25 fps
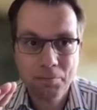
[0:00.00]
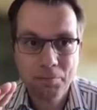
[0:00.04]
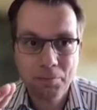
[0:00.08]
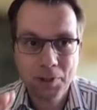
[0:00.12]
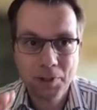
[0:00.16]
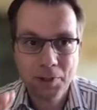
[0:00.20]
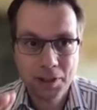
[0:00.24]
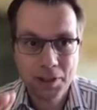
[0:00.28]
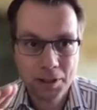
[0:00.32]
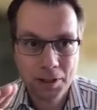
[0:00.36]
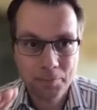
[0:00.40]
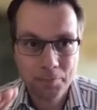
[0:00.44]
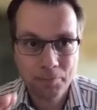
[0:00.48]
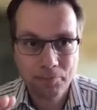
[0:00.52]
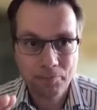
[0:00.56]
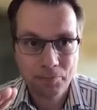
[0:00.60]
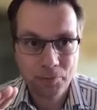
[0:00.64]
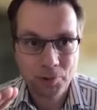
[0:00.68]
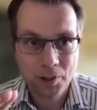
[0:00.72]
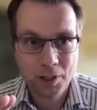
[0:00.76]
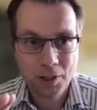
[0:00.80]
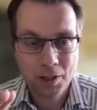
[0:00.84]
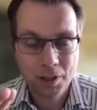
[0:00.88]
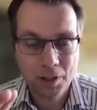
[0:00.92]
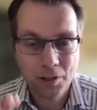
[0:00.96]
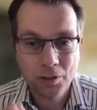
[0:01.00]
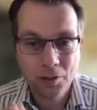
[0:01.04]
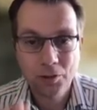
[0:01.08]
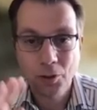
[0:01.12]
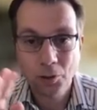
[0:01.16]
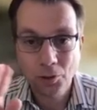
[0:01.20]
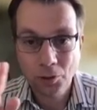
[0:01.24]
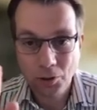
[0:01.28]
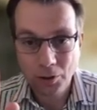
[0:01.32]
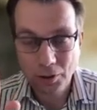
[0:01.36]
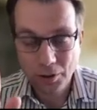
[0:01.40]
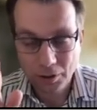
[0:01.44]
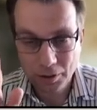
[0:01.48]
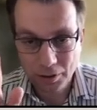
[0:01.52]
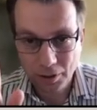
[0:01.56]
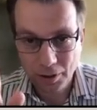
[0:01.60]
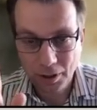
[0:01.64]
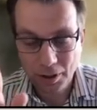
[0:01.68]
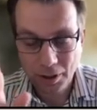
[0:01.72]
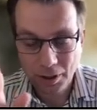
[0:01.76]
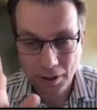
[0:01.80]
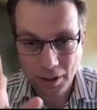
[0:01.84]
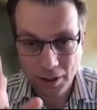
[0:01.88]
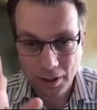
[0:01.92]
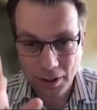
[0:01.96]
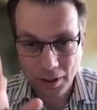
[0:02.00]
um, uh, total uh,